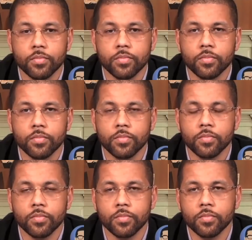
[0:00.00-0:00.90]

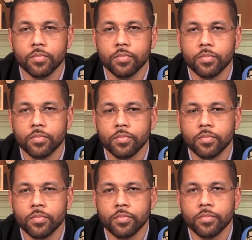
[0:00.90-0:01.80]

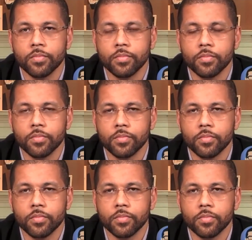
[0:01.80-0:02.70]

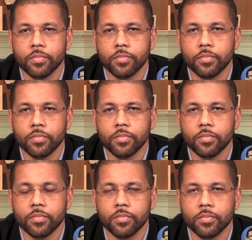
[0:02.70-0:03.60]

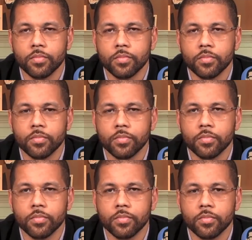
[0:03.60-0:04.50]

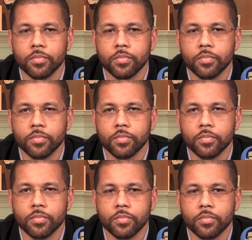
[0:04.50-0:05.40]

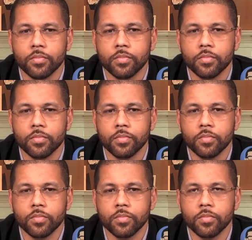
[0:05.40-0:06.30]

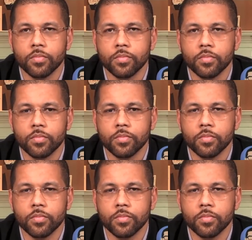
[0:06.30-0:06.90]
(silent)